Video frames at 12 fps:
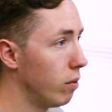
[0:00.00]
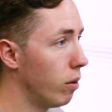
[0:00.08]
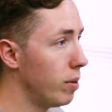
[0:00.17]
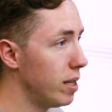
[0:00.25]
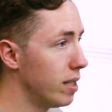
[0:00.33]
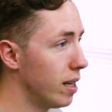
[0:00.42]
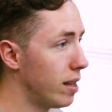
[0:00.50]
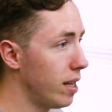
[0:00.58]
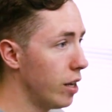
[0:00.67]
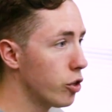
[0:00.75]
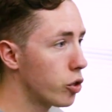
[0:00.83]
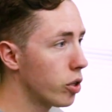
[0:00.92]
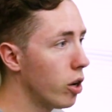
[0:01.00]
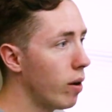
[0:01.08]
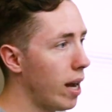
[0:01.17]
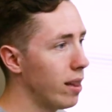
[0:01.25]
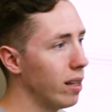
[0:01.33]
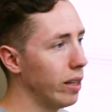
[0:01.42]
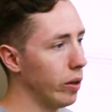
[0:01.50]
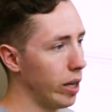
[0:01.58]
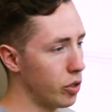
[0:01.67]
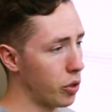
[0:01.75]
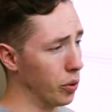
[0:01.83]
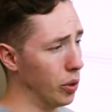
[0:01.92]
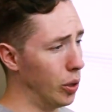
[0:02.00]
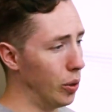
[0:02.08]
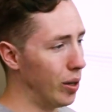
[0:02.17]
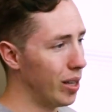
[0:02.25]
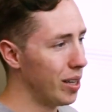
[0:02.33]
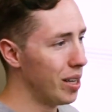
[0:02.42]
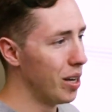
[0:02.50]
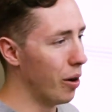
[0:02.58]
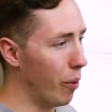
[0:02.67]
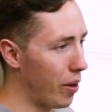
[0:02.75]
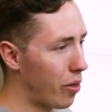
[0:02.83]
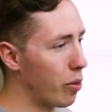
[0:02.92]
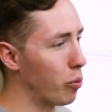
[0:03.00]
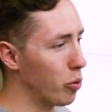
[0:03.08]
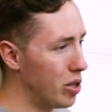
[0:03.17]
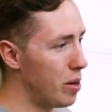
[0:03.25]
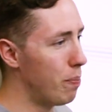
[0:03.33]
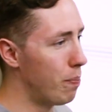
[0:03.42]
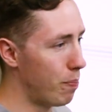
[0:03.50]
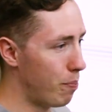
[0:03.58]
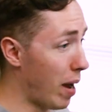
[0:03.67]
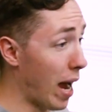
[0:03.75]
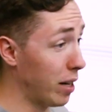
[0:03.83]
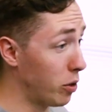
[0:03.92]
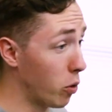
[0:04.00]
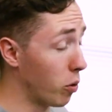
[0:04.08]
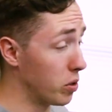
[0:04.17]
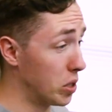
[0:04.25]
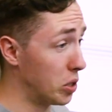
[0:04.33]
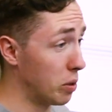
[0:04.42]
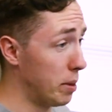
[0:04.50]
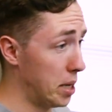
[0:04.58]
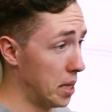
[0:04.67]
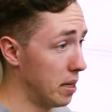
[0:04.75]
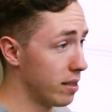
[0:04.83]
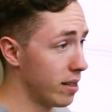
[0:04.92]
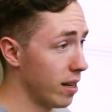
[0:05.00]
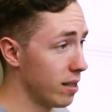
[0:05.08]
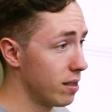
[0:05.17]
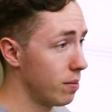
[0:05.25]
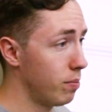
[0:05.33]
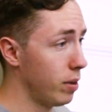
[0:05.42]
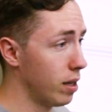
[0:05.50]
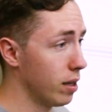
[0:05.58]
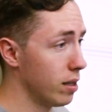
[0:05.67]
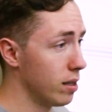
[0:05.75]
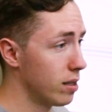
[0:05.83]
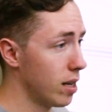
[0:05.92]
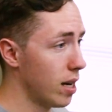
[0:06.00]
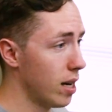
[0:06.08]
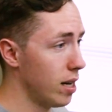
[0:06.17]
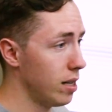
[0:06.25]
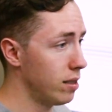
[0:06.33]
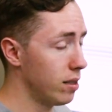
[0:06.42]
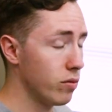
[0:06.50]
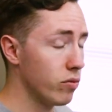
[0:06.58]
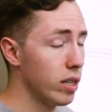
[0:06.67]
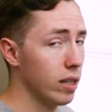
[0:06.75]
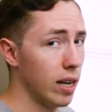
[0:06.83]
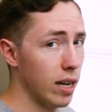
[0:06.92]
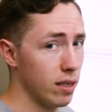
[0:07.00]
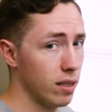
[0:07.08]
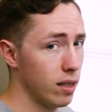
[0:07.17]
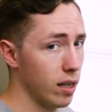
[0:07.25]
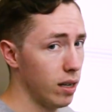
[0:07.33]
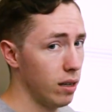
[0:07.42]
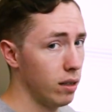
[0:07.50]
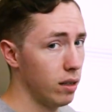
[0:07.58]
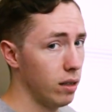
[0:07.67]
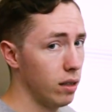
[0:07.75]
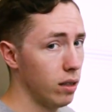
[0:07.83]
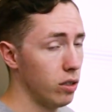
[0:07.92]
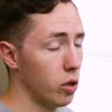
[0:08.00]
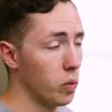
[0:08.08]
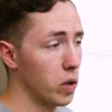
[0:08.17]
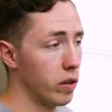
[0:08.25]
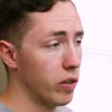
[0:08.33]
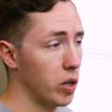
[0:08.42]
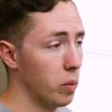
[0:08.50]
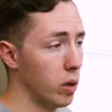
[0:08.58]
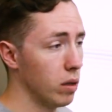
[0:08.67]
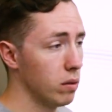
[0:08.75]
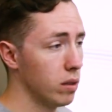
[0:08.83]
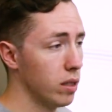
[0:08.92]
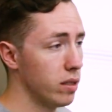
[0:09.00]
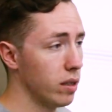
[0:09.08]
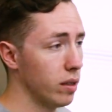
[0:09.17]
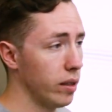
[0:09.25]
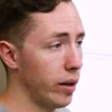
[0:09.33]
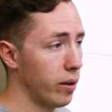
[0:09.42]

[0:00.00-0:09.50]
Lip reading: what we did at the intro and that little interlude with the really bad chords that don't make any sense, because I didn't realize that they don't work very well until